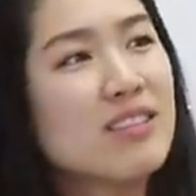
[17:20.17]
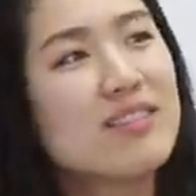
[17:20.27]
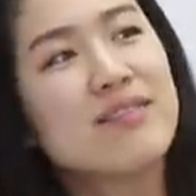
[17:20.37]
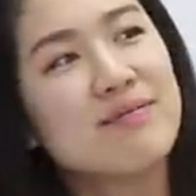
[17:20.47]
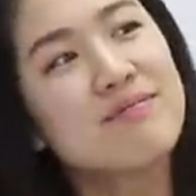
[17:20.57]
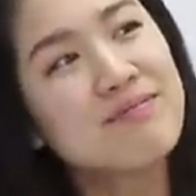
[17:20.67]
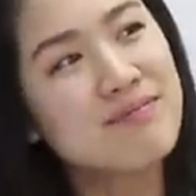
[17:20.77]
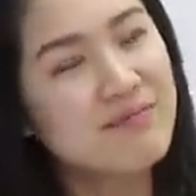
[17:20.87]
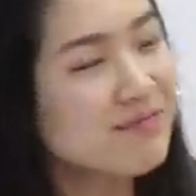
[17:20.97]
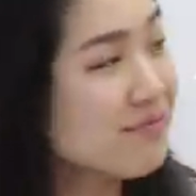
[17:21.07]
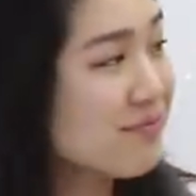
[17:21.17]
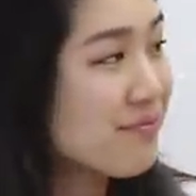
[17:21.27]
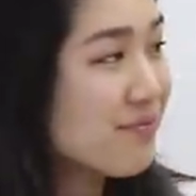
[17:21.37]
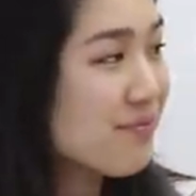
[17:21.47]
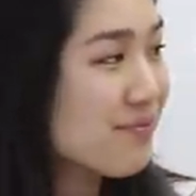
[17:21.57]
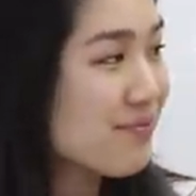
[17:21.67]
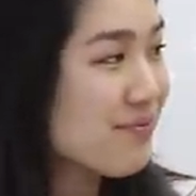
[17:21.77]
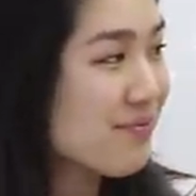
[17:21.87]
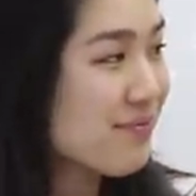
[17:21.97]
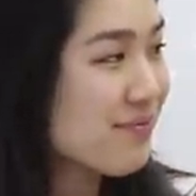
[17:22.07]

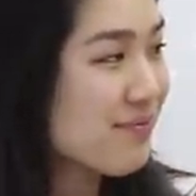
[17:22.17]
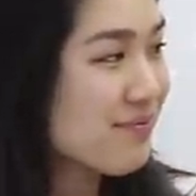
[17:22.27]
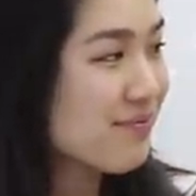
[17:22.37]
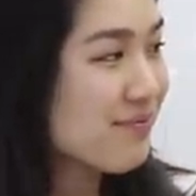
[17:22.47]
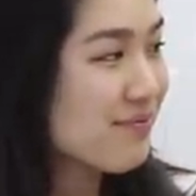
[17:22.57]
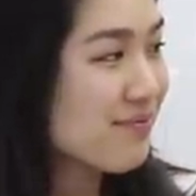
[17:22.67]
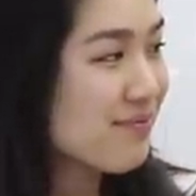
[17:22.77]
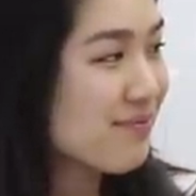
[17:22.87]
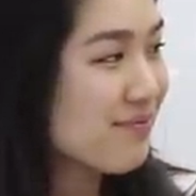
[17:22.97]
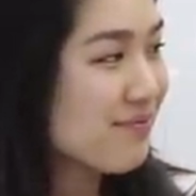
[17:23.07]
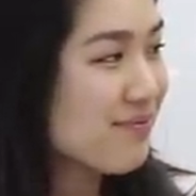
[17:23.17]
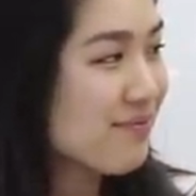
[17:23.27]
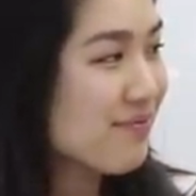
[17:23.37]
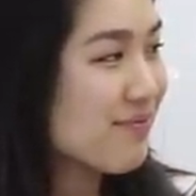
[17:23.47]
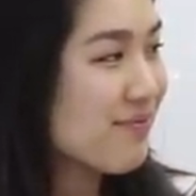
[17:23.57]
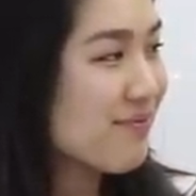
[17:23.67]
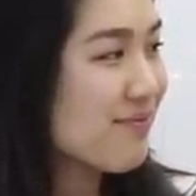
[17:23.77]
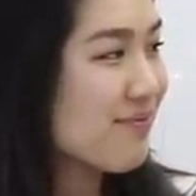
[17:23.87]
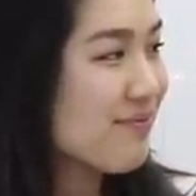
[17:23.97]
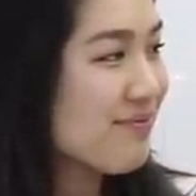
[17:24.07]

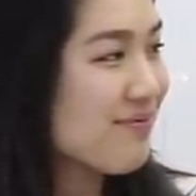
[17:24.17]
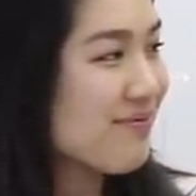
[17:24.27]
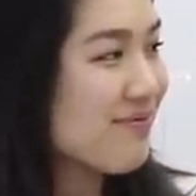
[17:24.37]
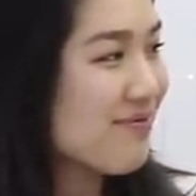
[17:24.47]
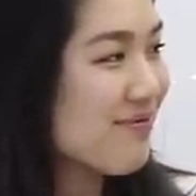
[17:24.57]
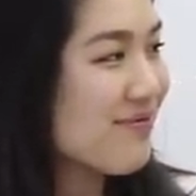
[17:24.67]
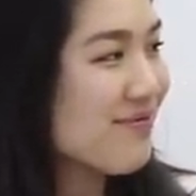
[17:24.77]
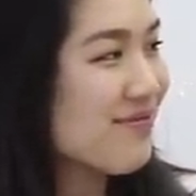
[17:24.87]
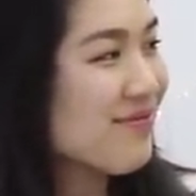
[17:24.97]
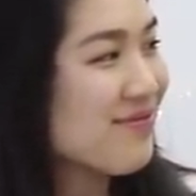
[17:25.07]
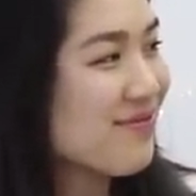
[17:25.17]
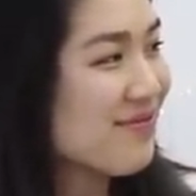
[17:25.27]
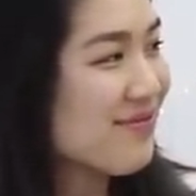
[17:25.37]
No words are spoken by the person on screen.